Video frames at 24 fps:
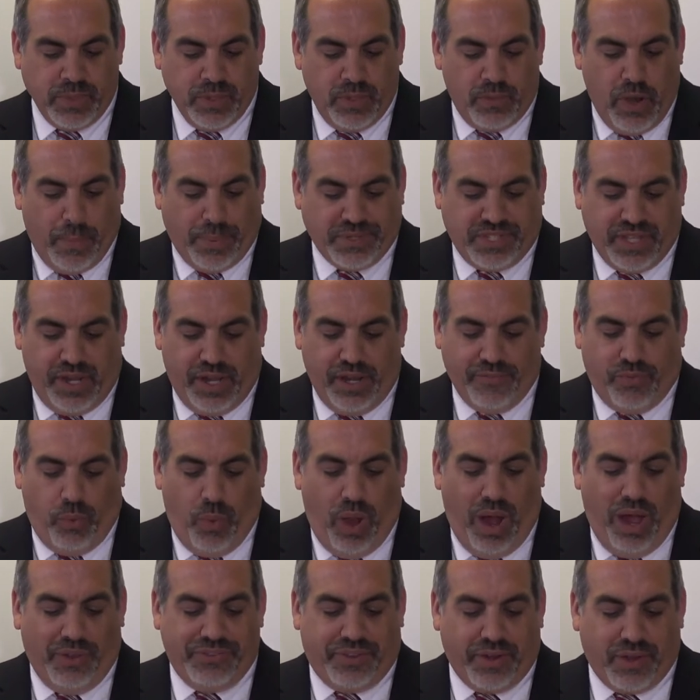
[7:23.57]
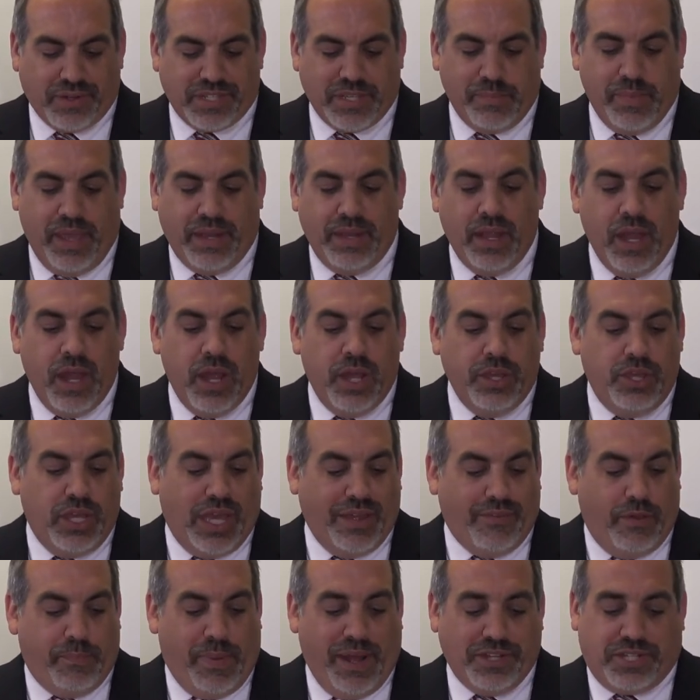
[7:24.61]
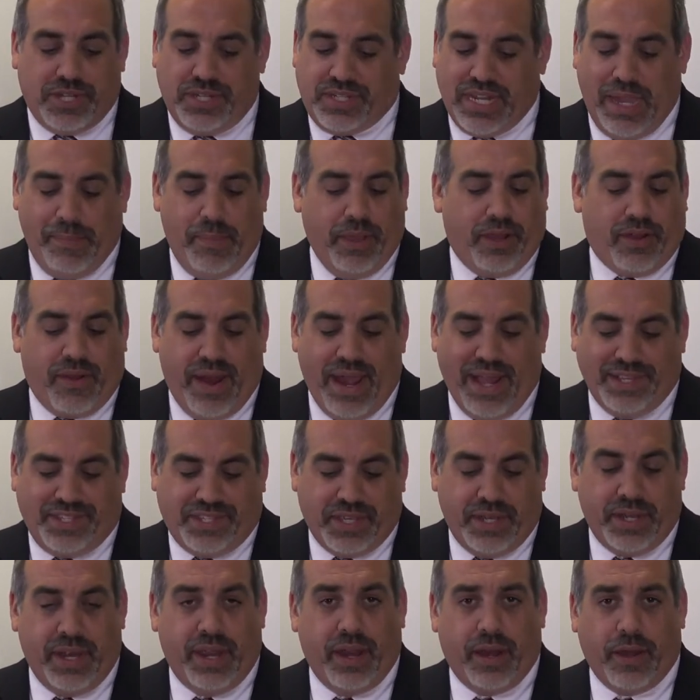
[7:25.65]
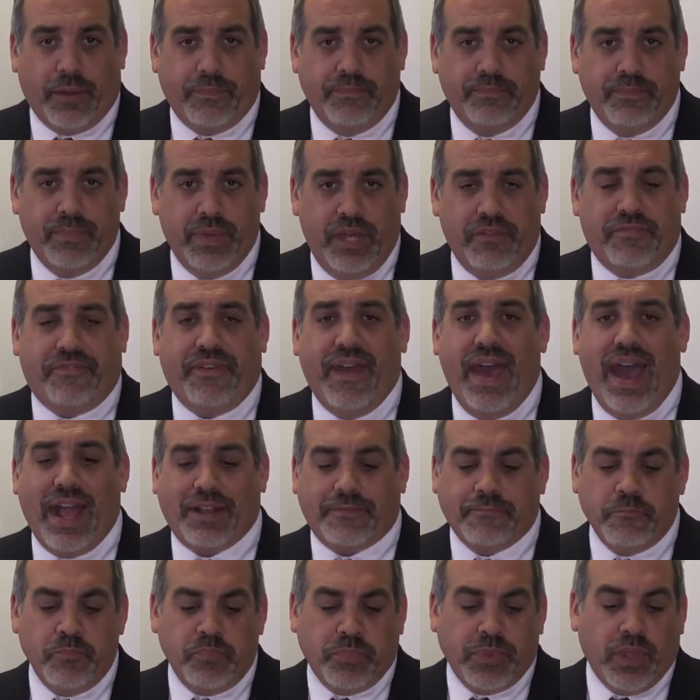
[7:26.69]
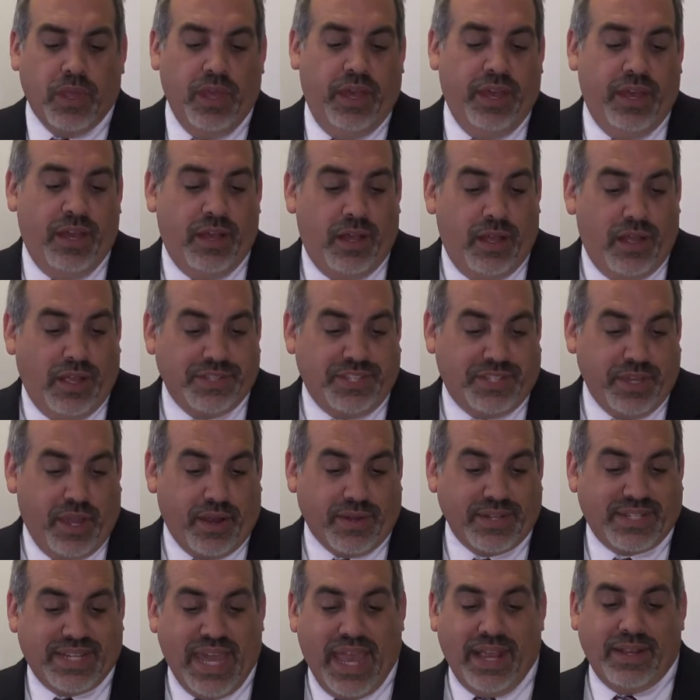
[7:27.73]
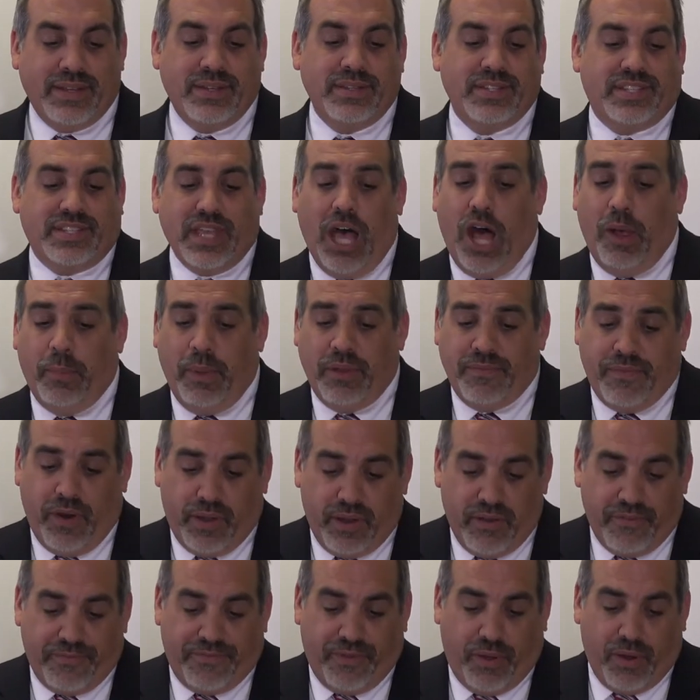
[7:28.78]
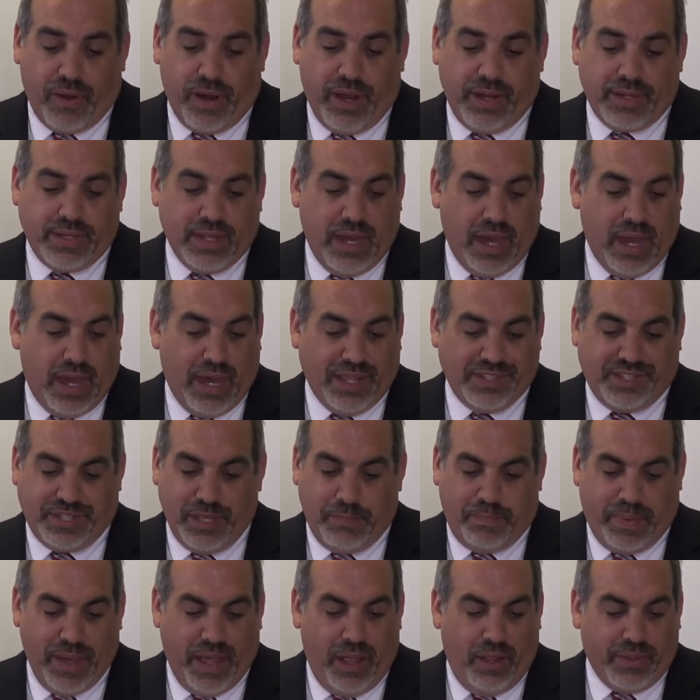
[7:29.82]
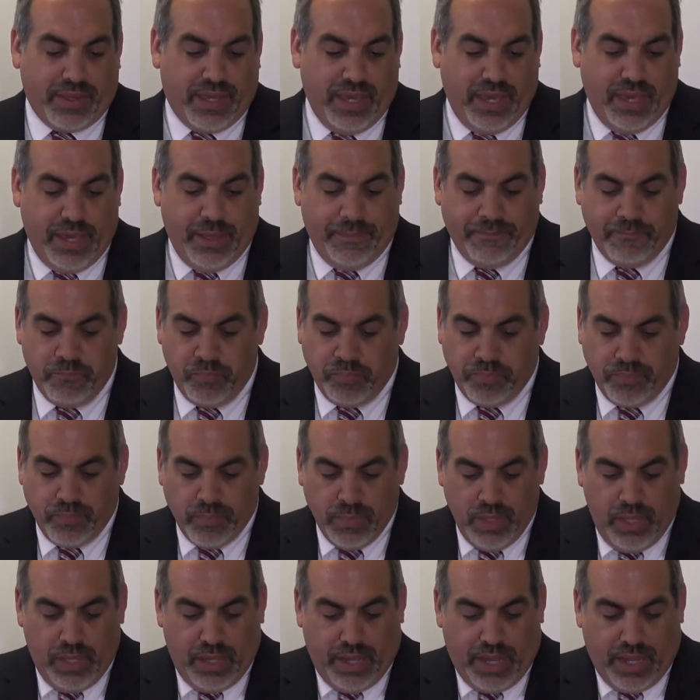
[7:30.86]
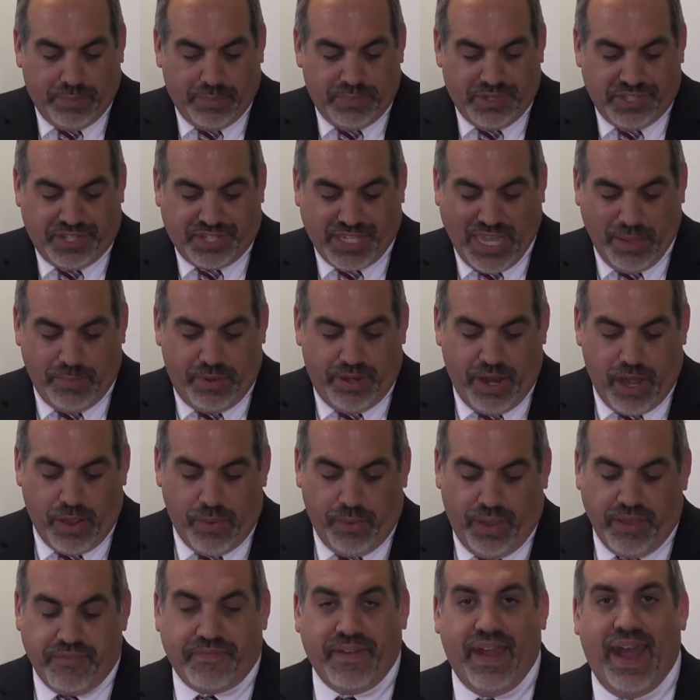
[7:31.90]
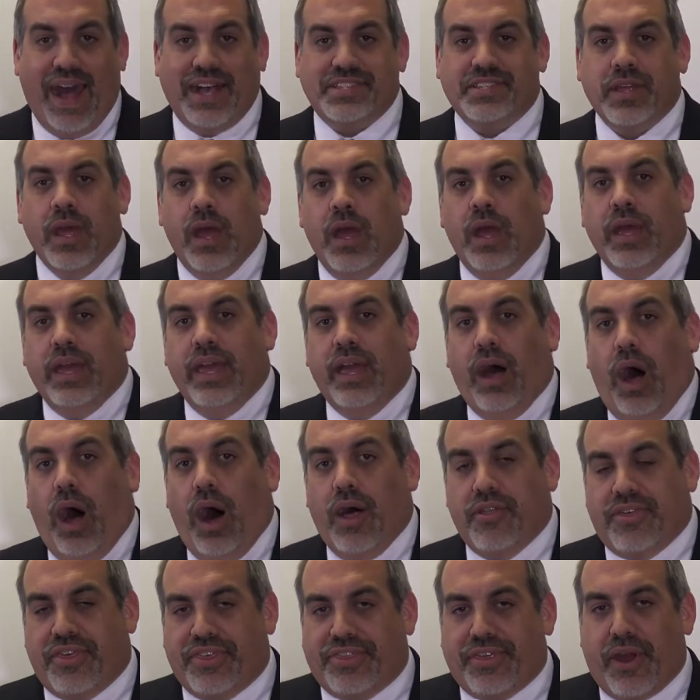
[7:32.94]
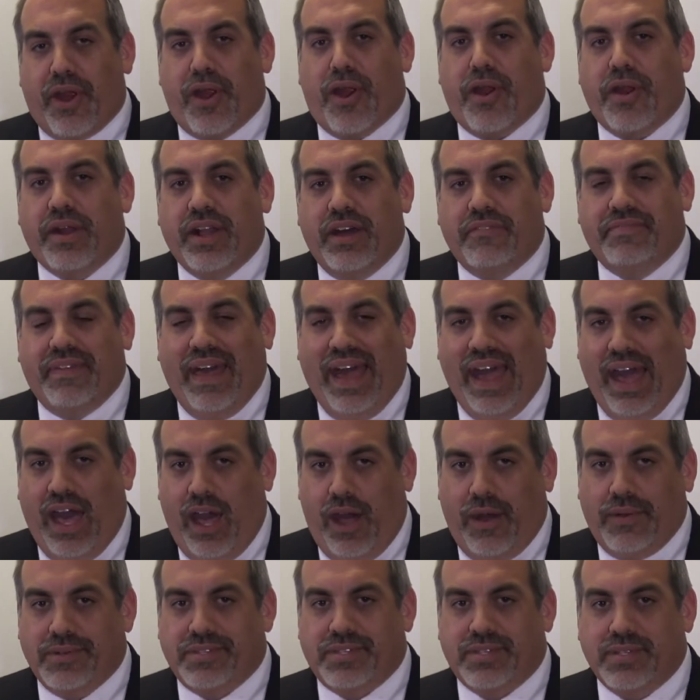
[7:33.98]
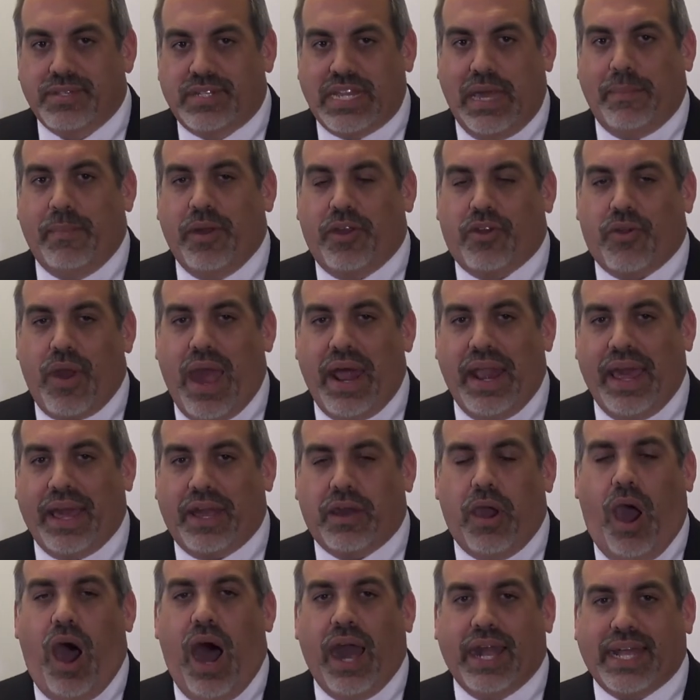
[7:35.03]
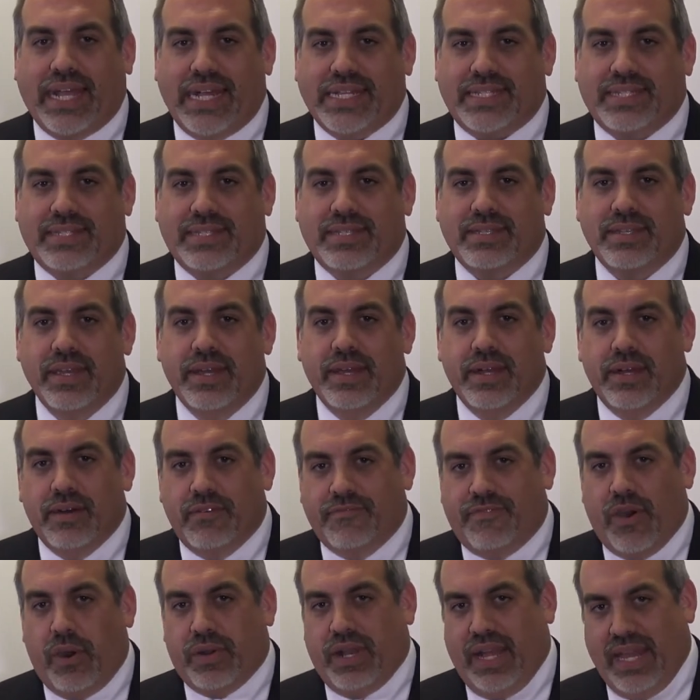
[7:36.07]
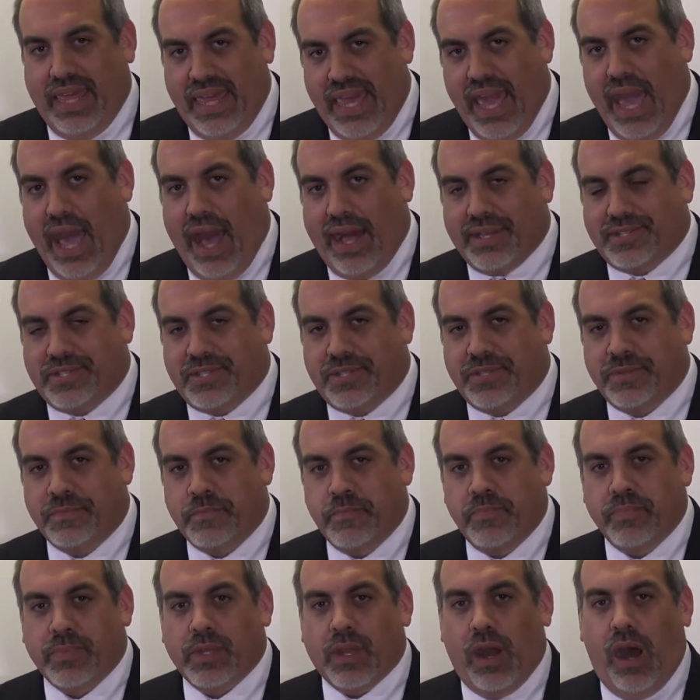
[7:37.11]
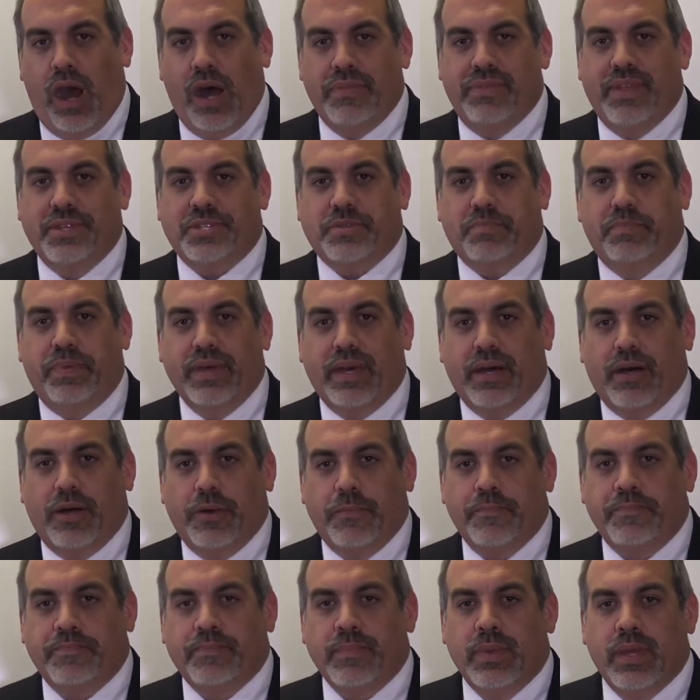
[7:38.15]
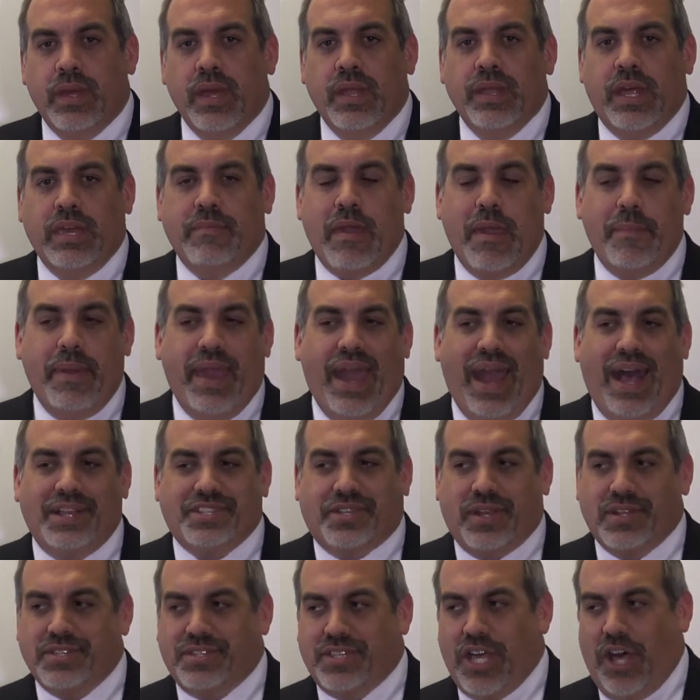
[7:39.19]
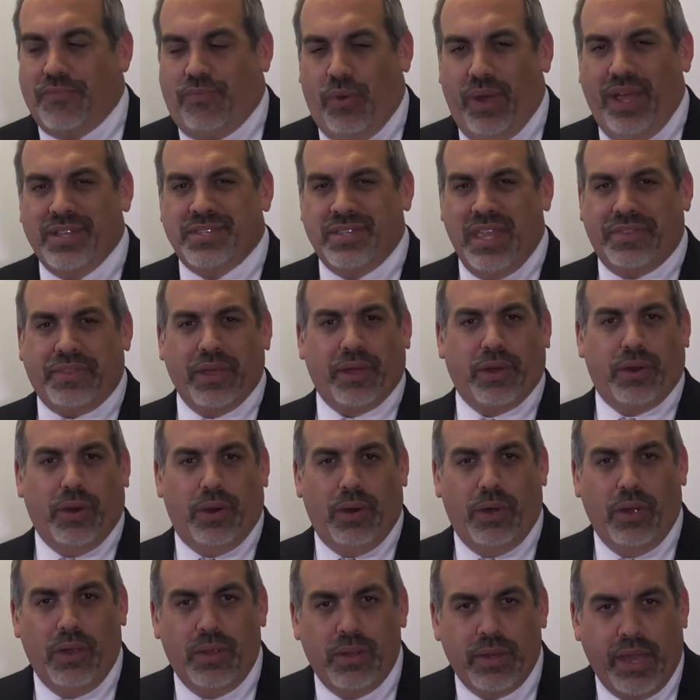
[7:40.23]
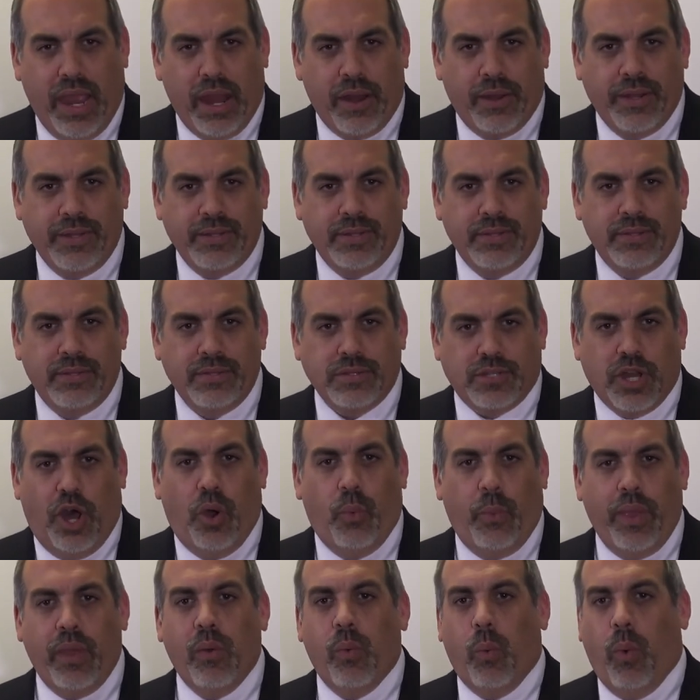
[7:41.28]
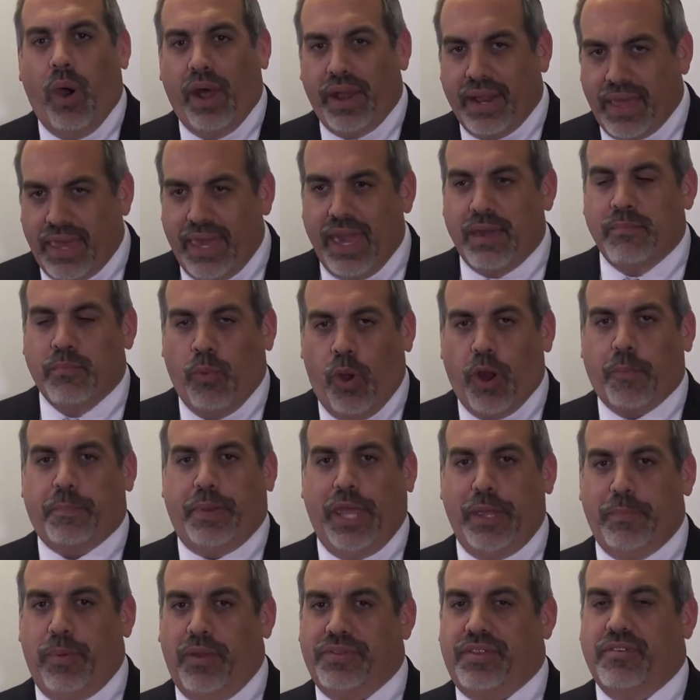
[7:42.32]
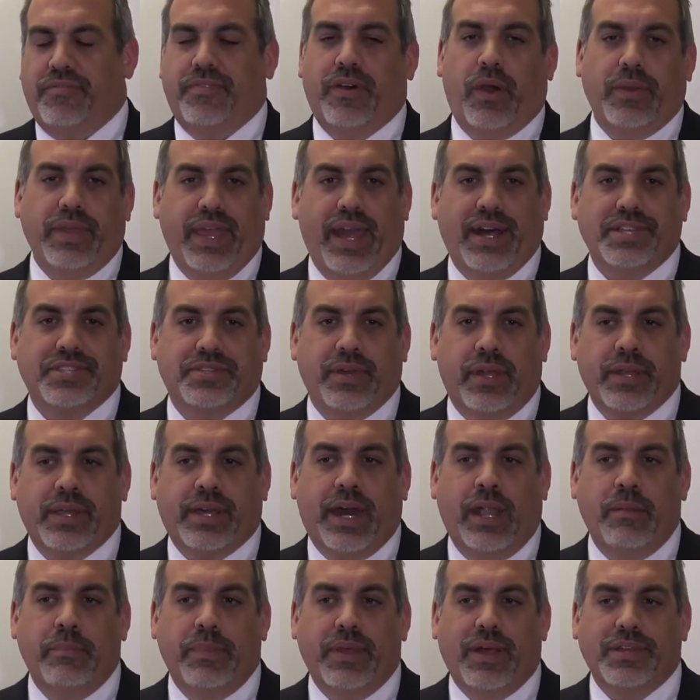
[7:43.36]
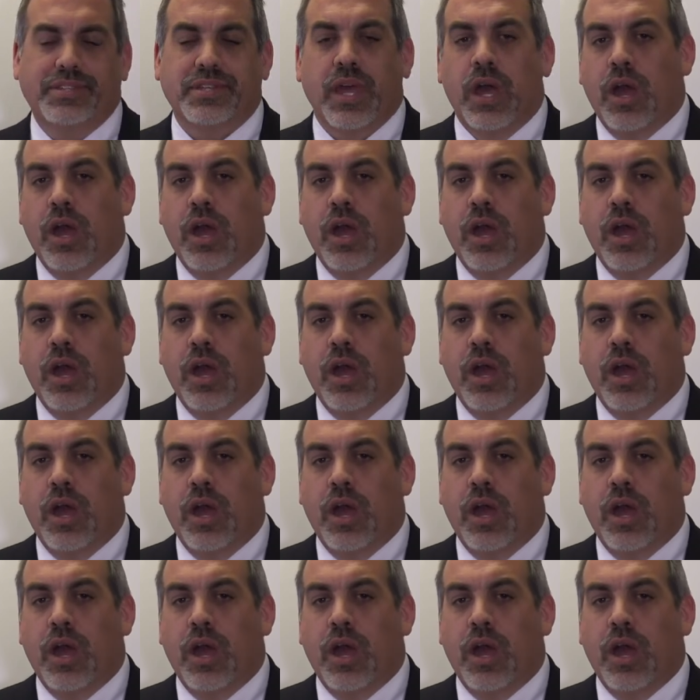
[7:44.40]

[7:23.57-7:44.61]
Representative Walters. I mean, you have a bunch of Democrats in here. In fact, let's see here, Dayton Selman voted for it. Let's see, Pelkey. I'm just skimming here really fast. A third of the House Democratic caucus voted yes on this bill. Now, you may be asking yourself, well, isn't that the goal, Aaron? Don't we want to get more people to vote yes on gun bills?